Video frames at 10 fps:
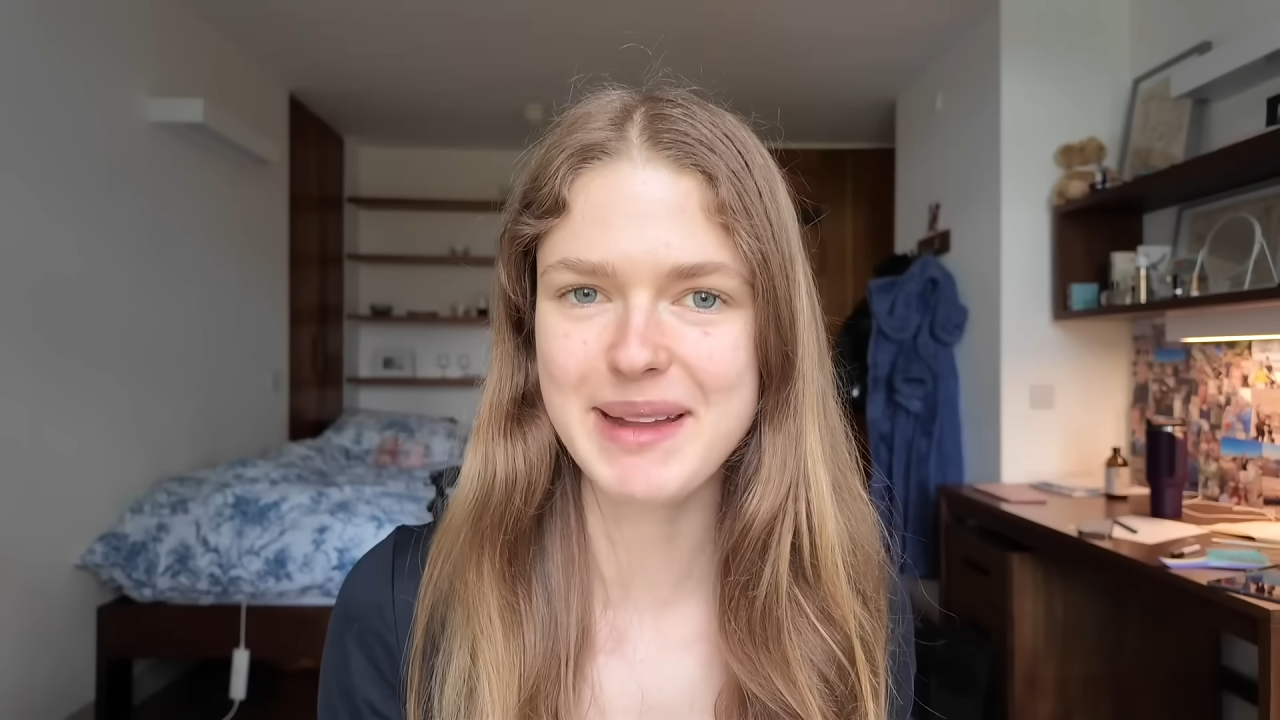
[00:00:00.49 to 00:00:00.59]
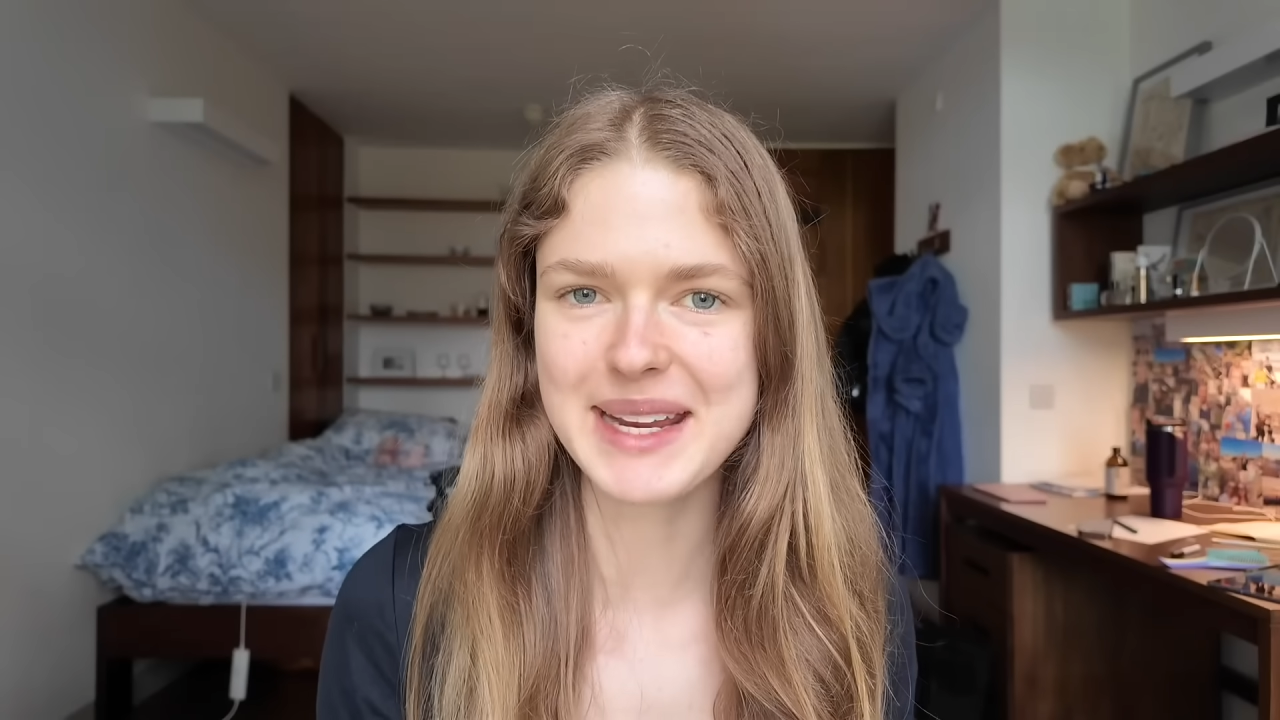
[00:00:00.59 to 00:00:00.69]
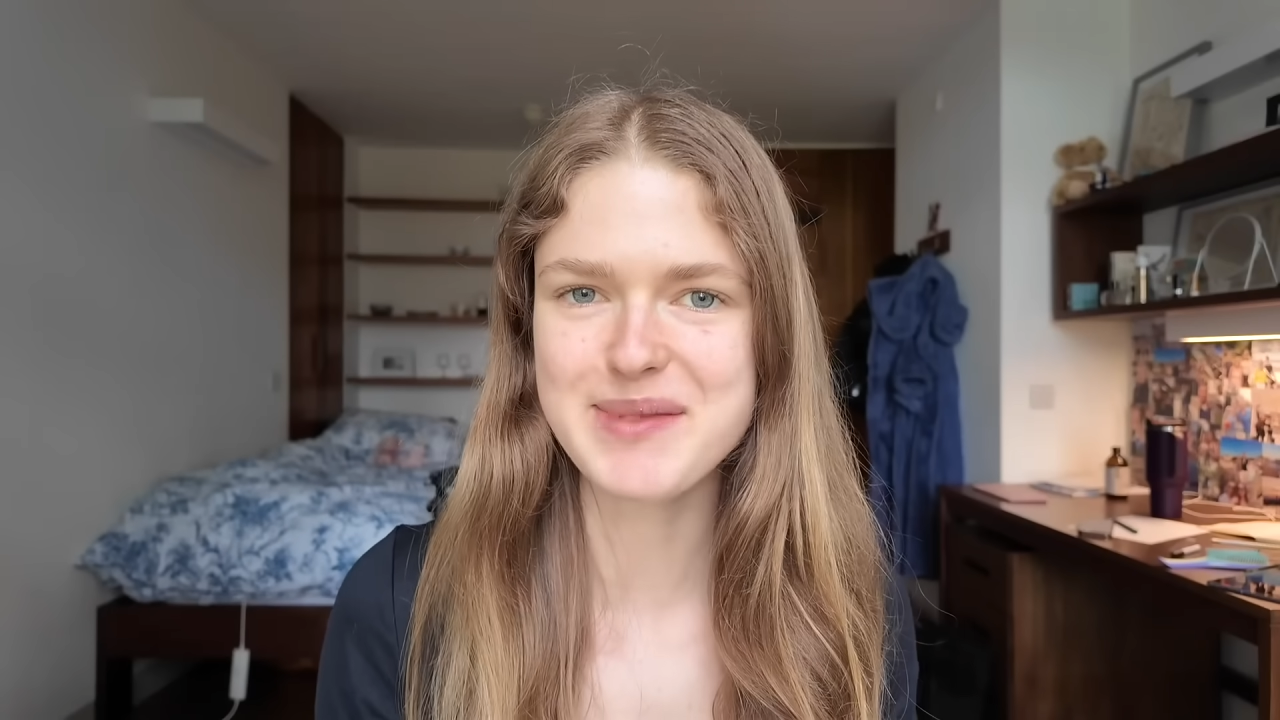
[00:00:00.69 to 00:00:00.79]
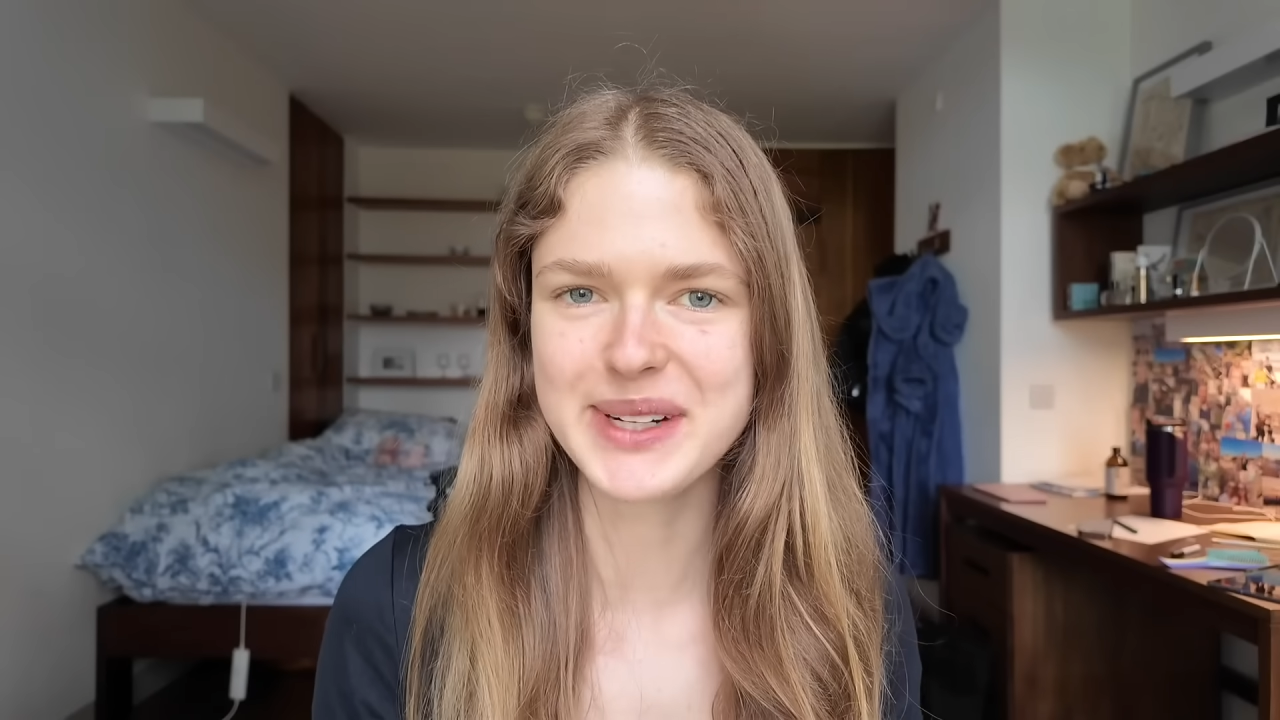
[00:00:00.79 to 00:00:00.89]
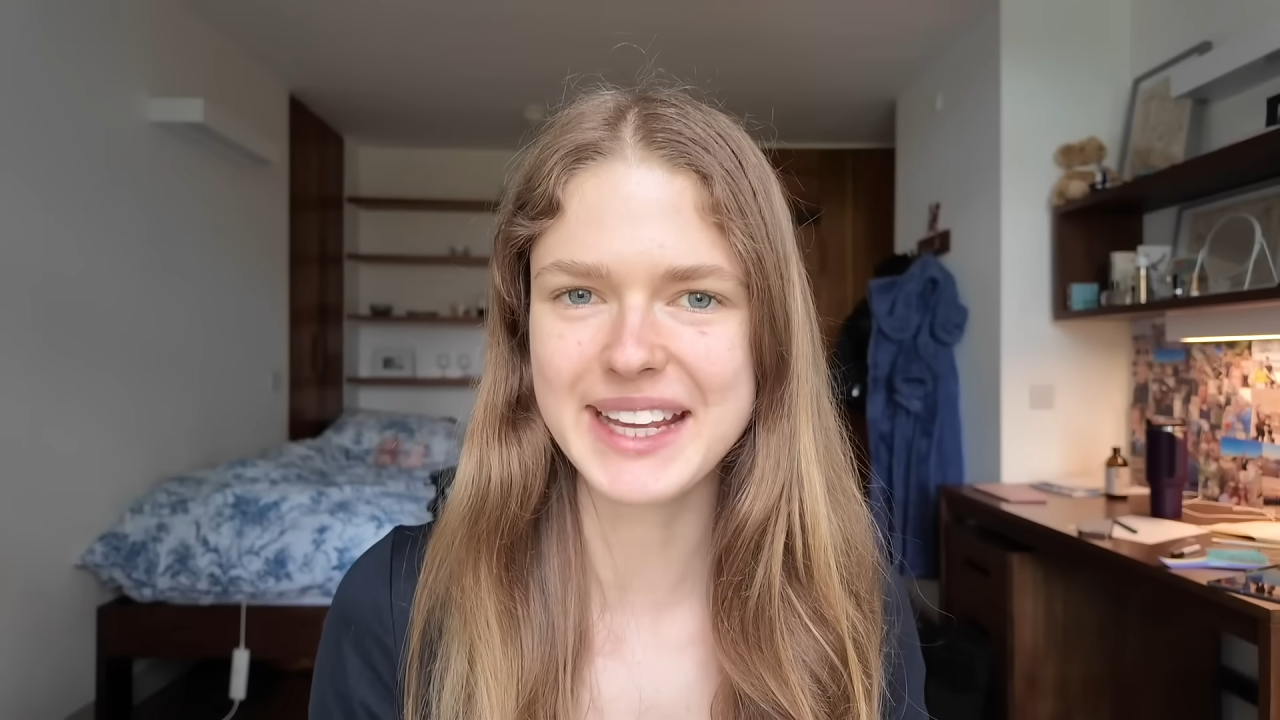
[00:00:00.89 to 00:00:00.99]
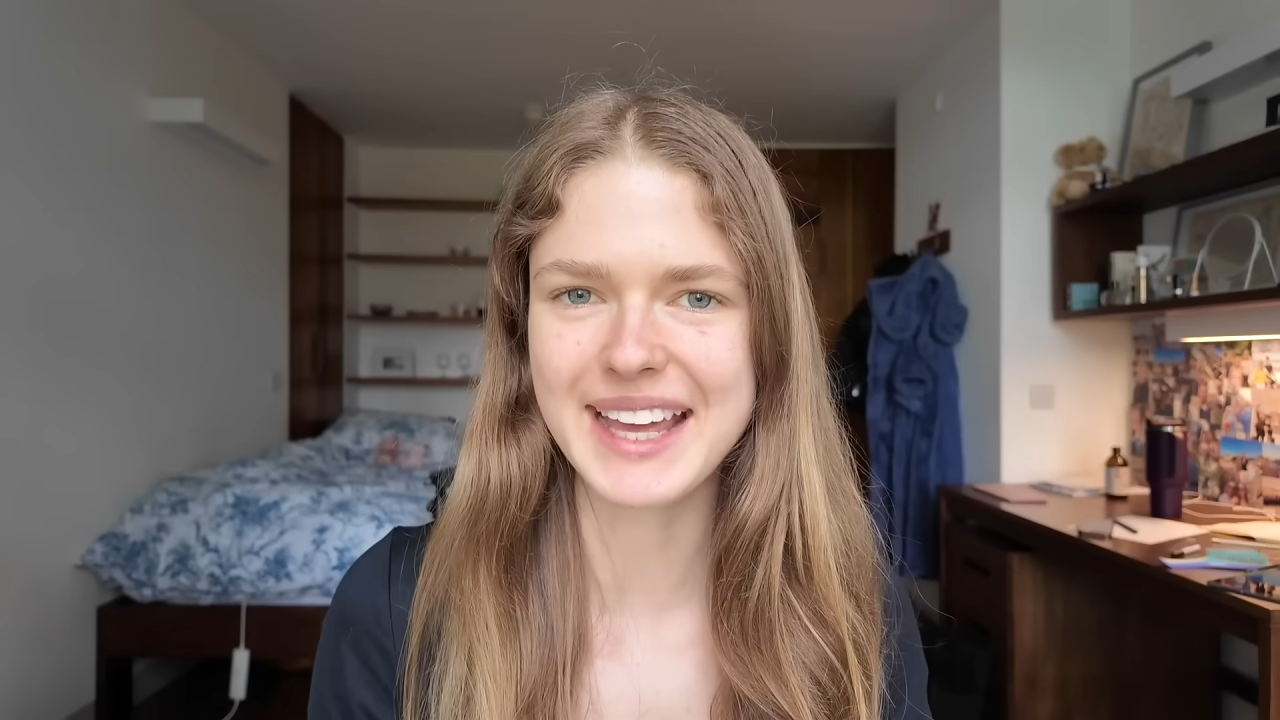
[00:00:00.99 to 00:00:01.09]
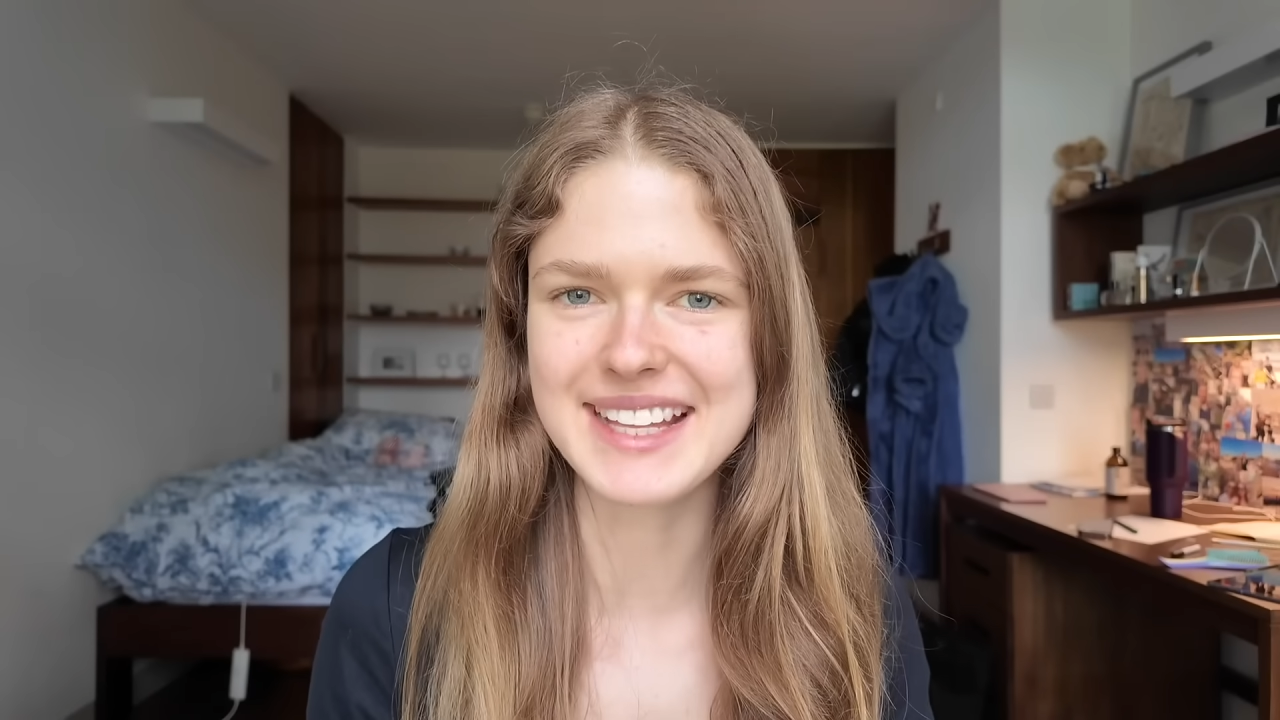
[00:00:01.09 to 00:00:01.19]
Monday morning,